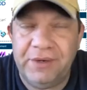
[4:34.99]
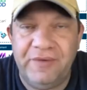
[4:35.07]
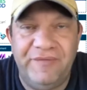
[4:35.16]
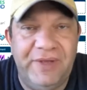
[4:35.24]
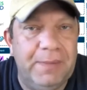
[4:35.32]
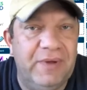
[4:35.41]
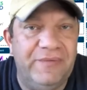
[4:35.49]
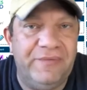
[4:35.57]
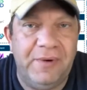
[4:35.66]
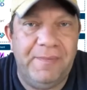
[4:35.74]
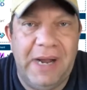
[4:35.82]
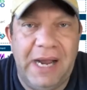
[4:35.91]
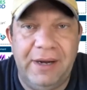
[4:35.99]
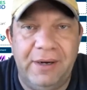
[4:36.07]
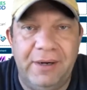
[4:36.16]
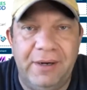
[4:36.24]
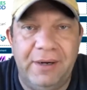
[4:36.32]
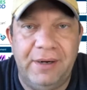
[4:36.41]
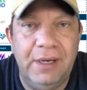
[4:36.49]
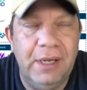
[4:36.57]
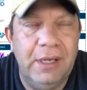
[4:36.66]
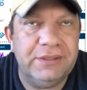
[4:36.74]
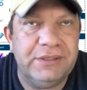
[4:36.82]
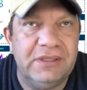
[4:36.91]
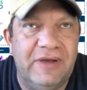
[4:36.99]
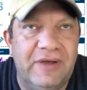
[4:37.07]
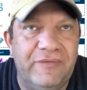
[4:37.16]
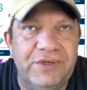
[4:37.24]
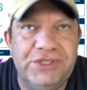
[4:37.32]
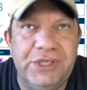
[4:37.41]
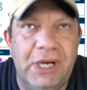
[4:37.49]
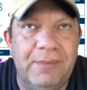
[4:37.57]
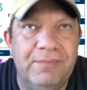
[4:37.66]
They're available for a buyer to leverage,